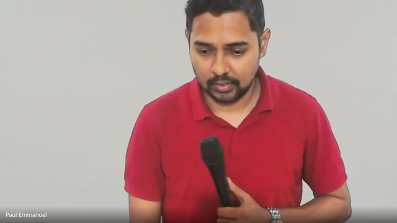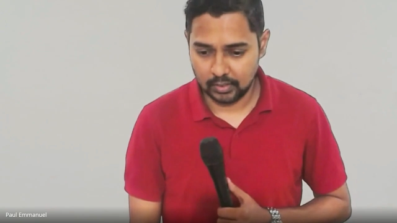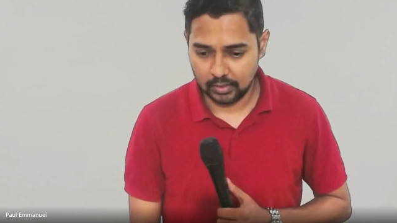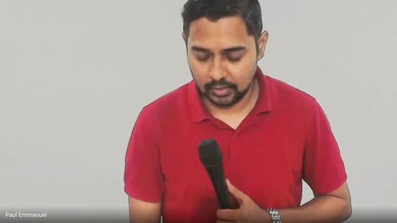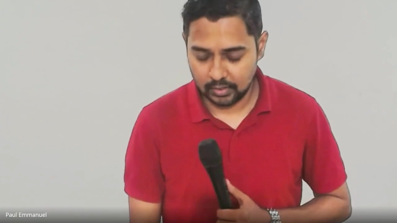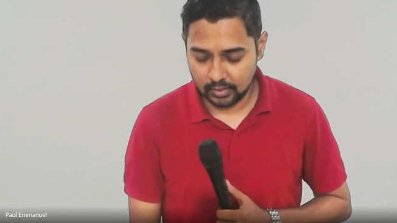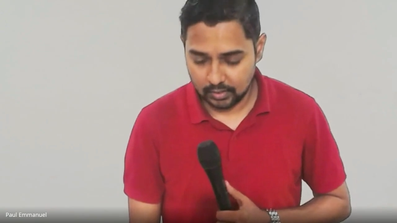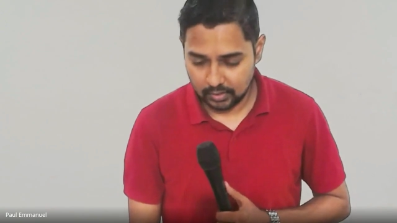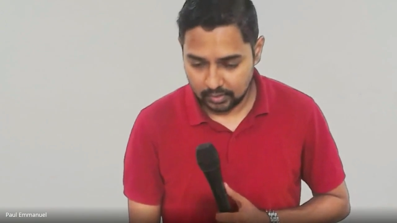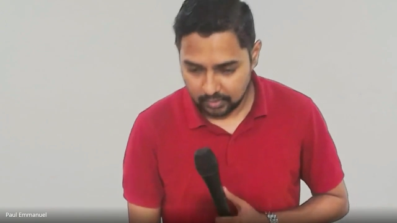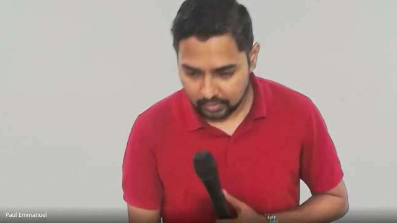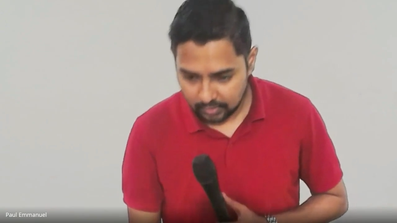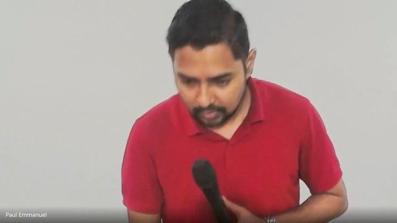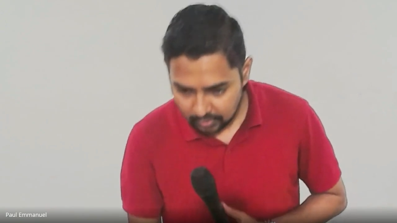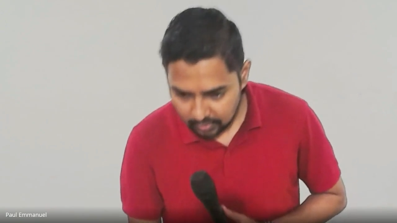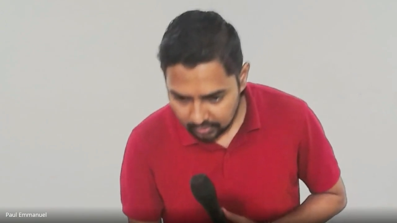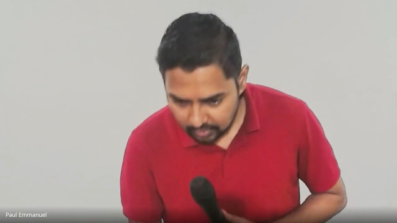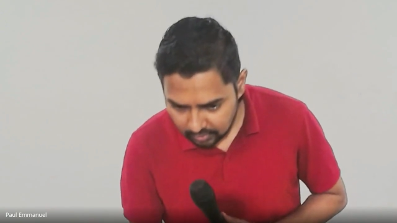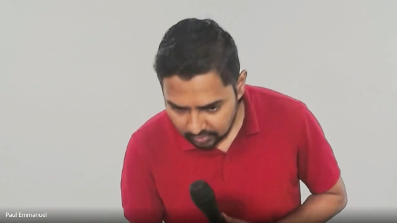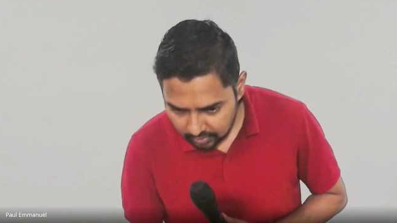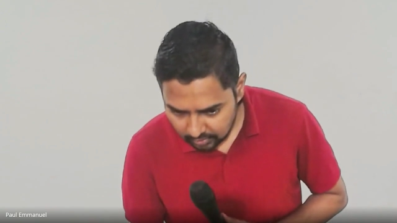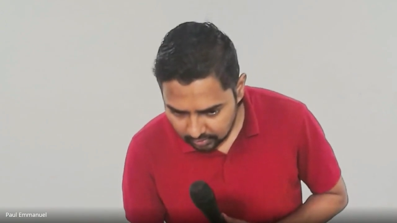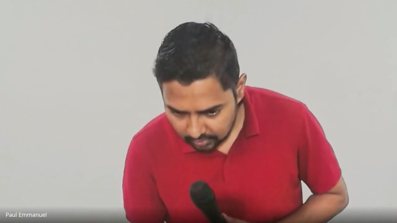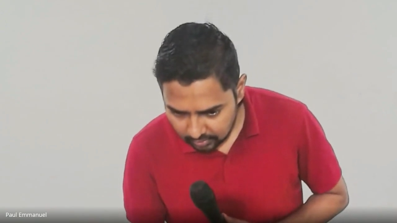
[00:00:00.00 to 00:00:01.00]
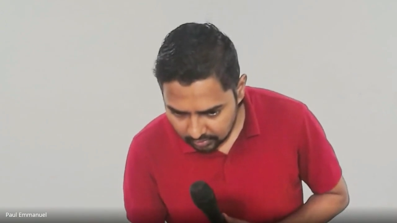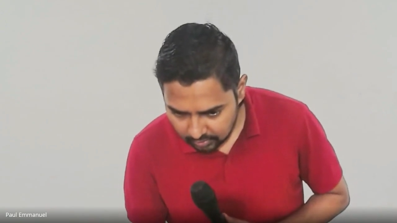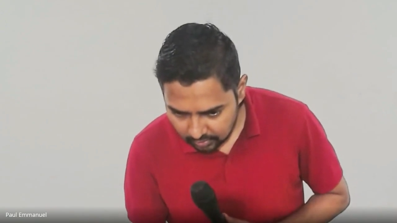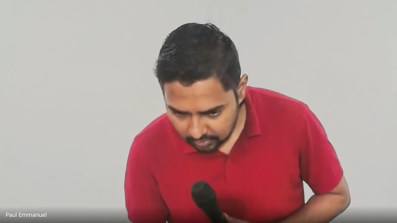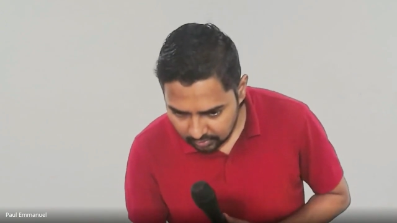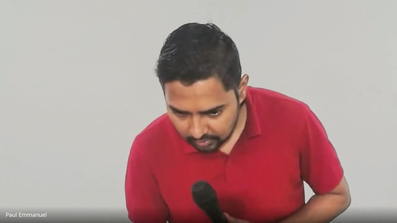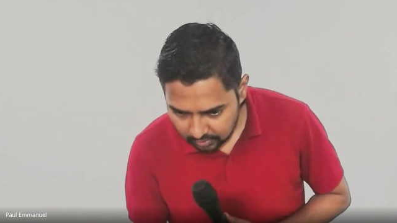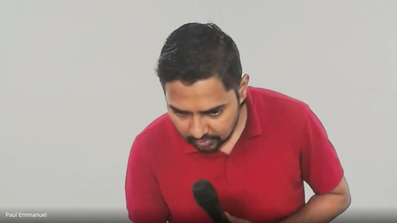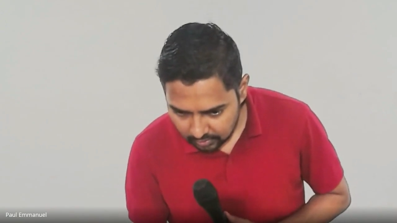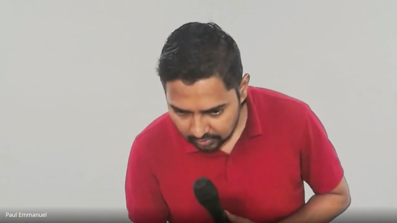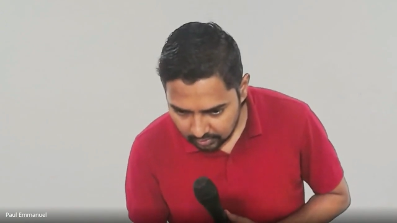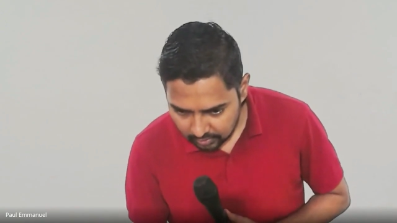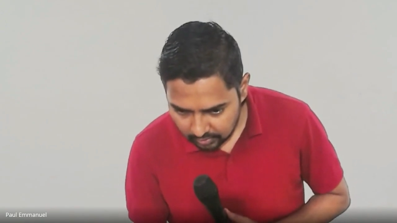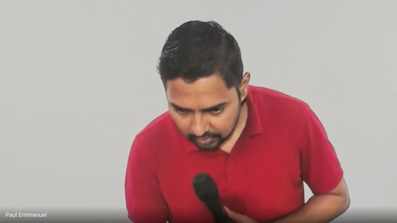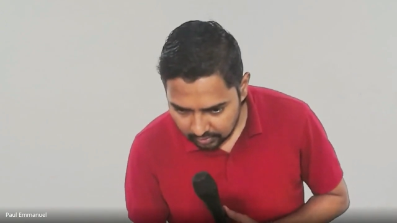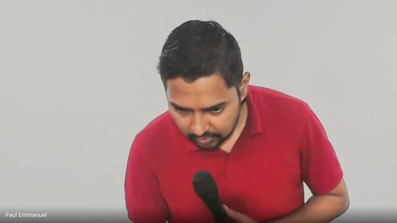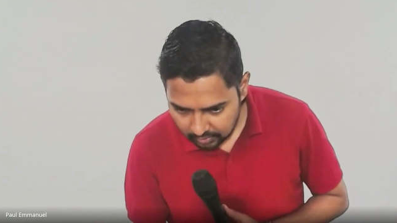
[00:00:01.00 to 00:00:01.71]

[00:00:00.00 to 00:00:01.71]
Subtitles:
(silence)